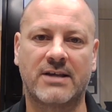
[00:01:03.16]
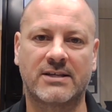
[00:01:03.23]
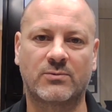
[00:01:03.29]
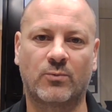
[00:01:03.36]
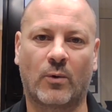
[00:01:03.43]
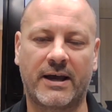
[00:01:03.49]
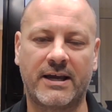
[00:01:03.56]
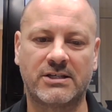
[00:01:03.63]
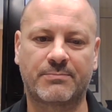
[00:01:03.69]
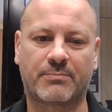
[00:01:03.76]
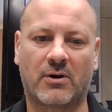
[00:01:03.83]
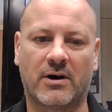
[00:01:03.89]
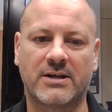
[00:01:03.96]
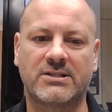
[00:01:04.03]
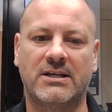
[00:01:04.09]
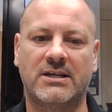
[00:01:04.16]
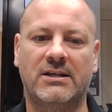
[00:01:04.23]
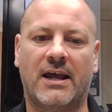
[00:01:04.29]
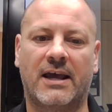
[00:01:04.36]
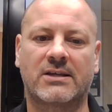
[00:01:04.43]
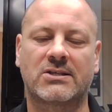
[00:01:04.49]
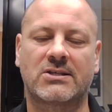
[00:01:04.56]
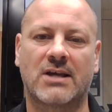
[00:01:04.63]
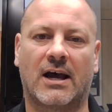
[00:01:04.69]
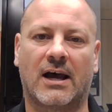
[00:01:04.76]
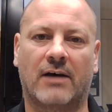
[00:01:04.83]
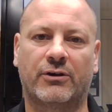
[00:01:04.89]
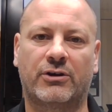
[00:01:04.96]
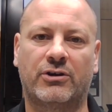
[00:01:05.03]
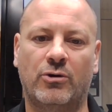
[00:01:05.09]
there's wage price index uh,
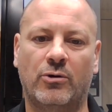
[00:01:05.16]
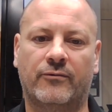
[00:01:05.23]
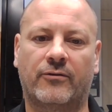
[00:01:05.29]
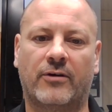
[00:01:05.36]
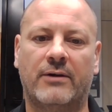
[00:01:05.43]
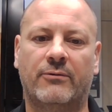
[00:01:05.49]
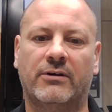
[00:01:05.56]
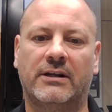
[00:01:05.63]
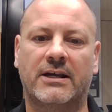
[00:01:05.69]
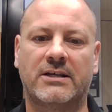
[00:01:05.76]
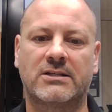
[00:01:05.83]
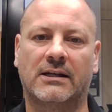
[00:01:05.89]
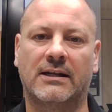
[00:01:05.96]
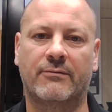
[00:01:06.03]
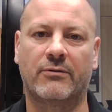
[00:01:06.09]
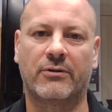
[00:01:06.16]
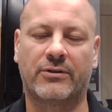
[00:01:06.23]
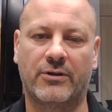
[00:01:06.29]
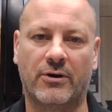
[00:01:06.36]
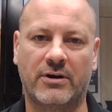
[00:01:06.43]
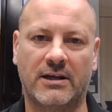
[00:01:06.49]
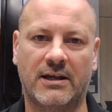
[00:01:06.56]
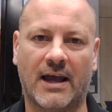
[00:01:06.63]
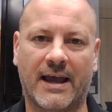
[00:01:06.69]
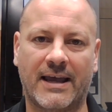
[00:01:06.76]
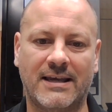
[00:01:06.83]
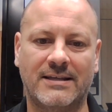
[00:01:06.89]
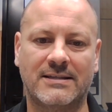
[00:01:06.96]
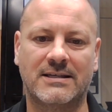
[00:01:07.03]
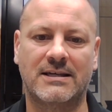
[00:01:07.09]
for Q3 released 11:30
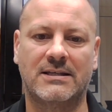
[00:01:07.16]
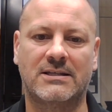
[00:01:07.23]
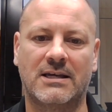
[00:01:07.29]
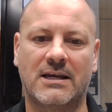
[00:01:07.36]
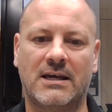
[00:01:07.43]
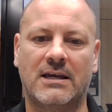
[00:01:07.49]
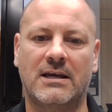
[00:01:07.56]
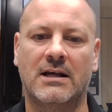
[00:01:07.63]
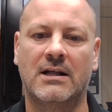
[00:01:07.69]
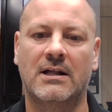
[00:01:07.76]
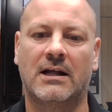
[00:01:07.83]
AEDT.